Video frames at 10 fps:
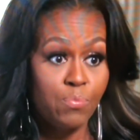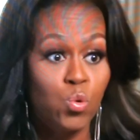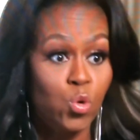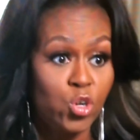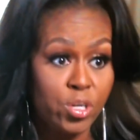
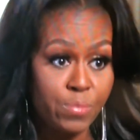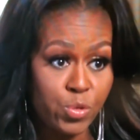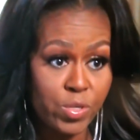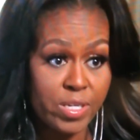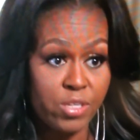poor
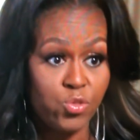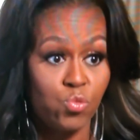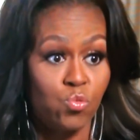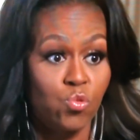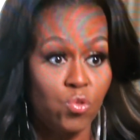
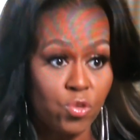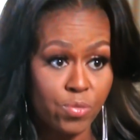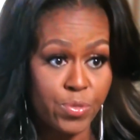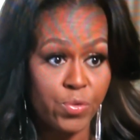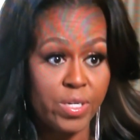communities or rural
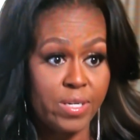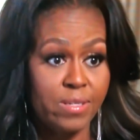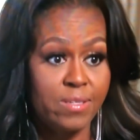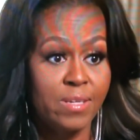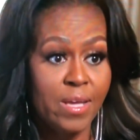
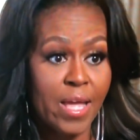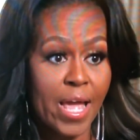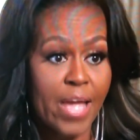communities,